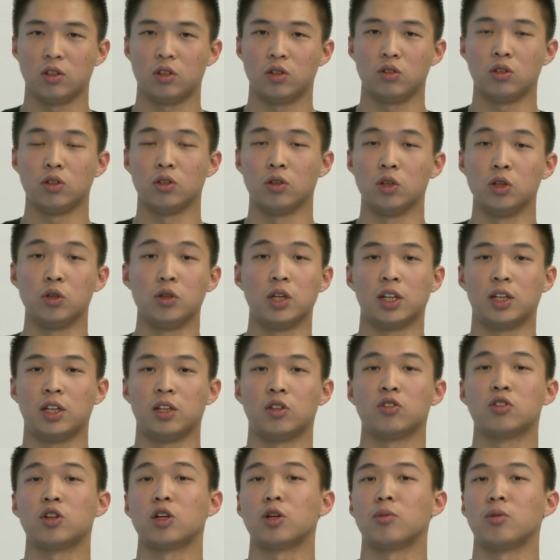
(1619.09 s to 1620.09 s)
to uniquely
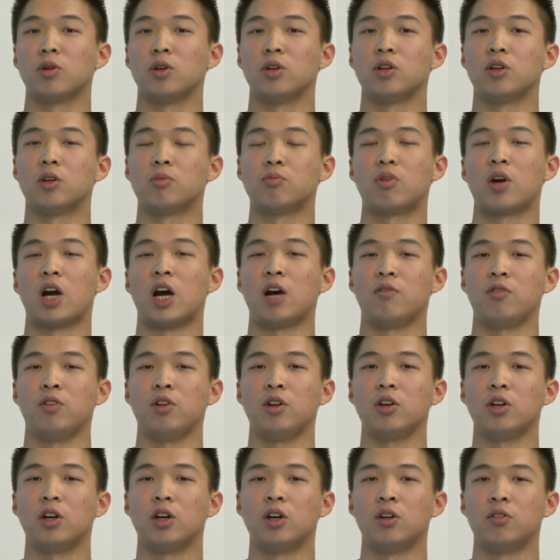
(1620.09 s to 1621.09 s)
determine the
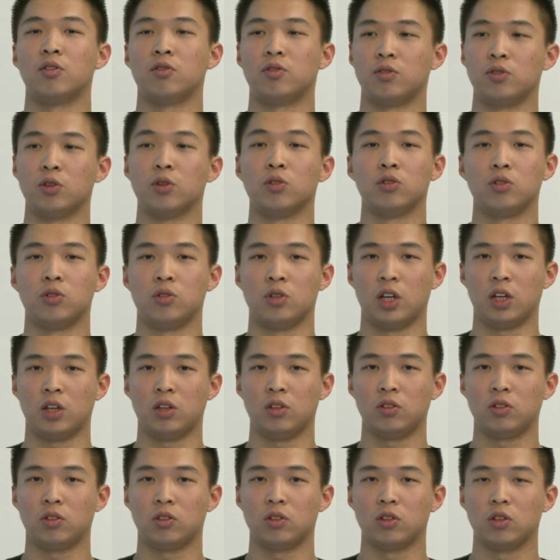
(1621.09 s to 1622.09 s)
profit of those two
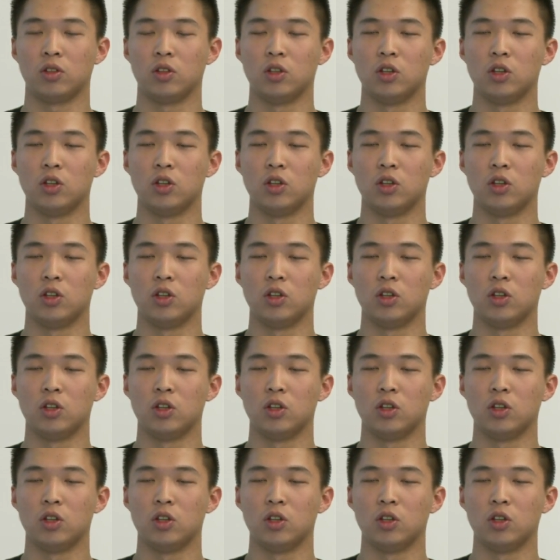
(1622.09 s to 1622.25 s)
days.